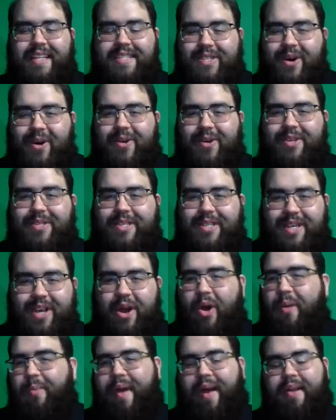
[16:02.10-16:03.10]
He's told us to
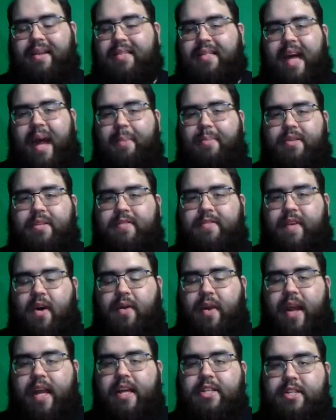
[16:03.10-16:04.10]
go and make disciples of
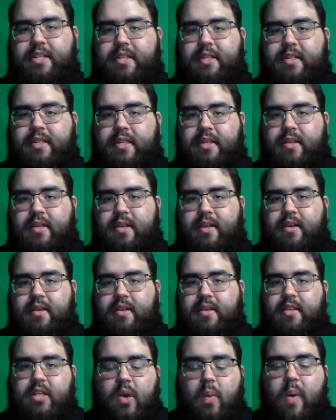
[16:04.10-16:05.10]
all nations.
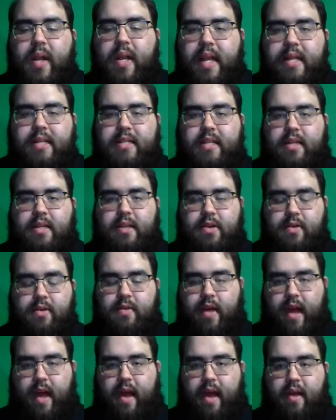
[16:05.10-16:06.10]
So we need to
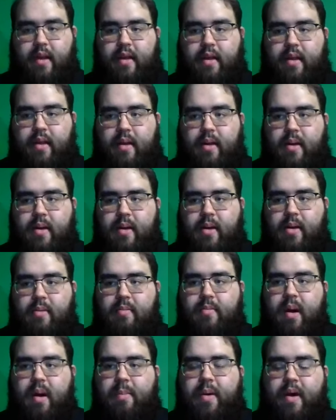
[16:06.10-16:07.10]
do that.
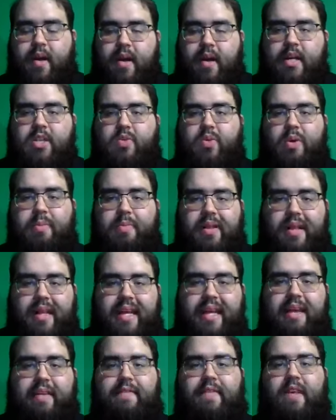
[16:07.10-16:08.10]
But because we
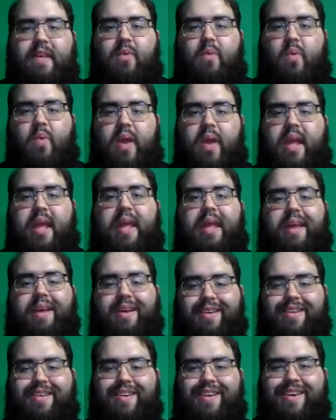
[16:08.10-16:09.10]
believe that
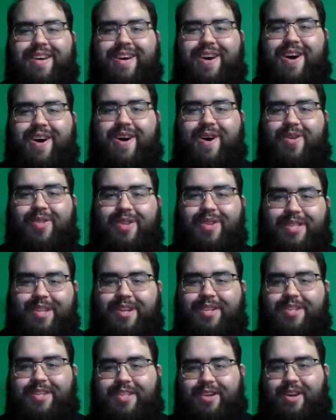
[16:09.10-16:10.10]
we are the
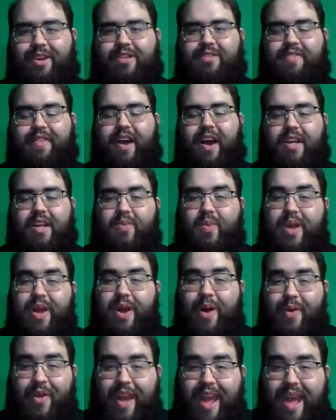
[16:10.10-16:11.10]
sons and daughters of God,
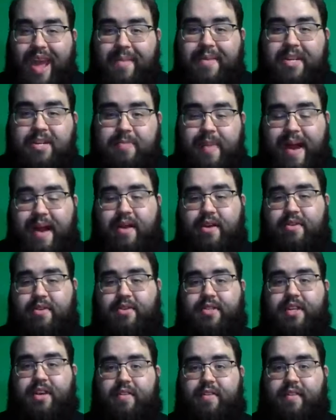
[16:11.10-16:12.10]
we are the image
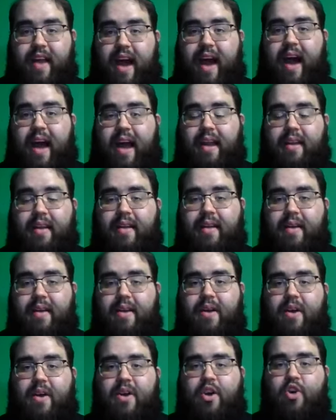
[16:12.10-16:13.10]
bearers of God,
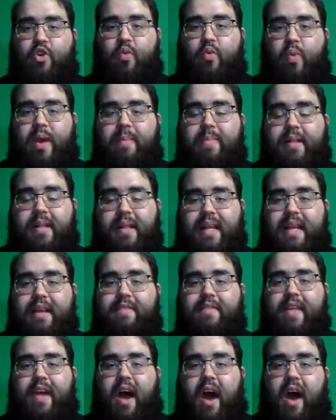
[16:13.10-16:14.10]
we
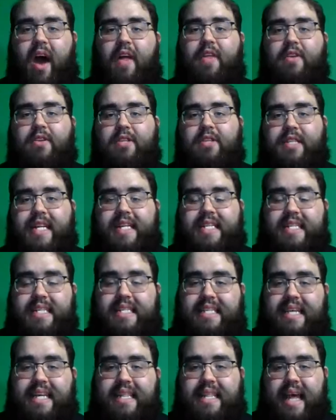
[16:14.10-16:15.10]
believe that others need
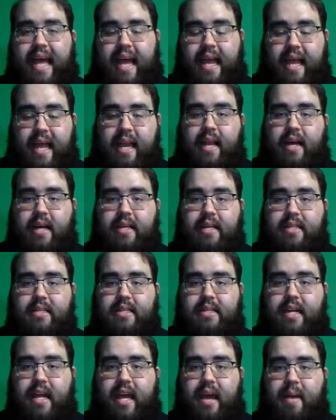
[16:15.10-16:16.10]
to see that in
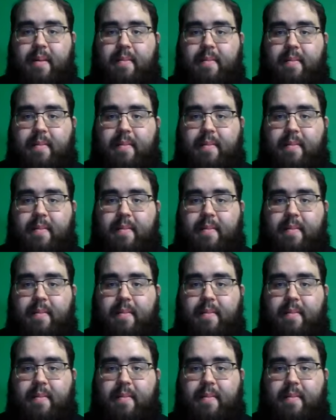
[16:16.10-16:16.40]
us.